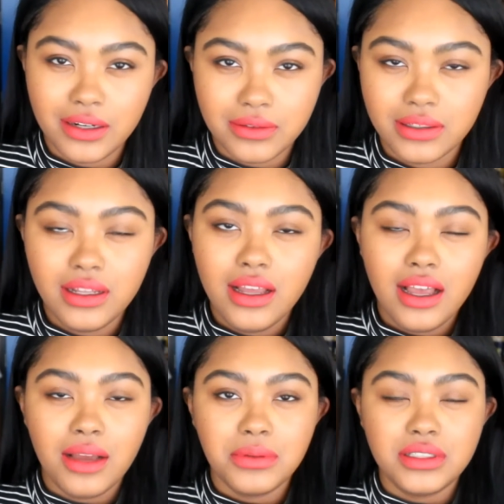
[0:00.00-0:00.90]
I don't,
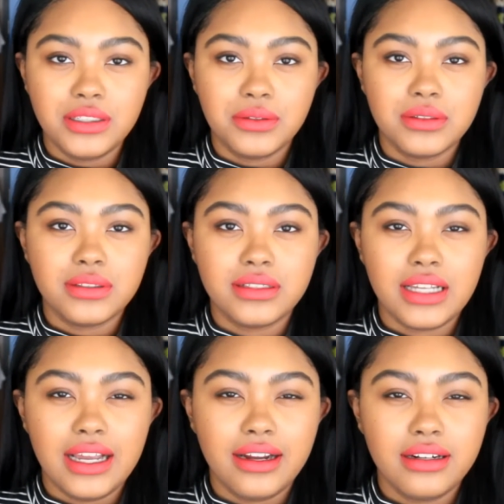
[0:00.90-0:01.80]
I really don't
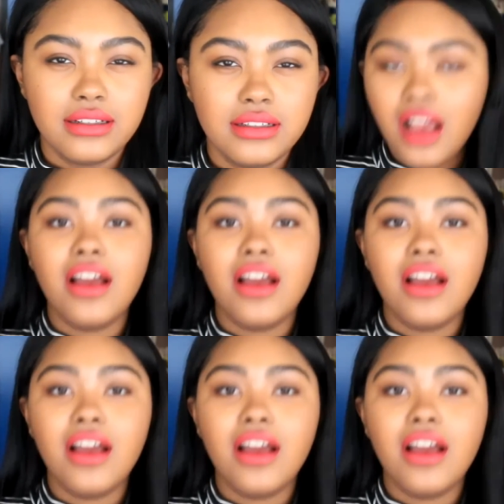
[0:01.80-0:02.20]
care.